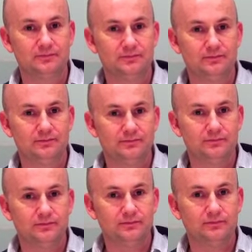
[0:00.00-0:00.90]
So if
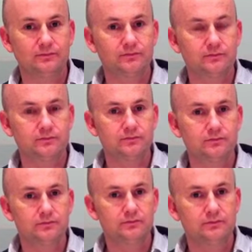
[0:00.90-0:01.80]
it's a
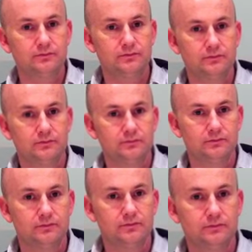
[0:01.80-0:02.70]
semantic search,
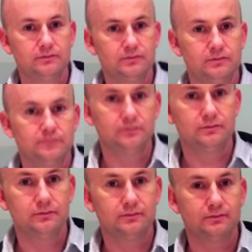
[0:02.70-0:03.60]
can you give
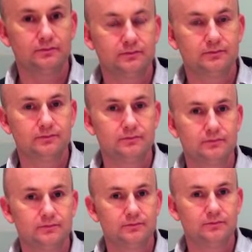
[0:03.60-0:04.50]
us some kind of
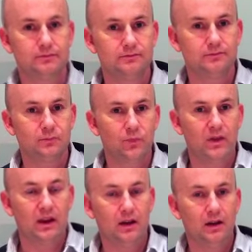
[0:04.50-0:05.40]
example of how
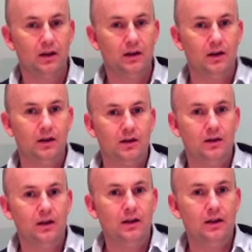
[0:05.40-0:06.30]
that would actually work then?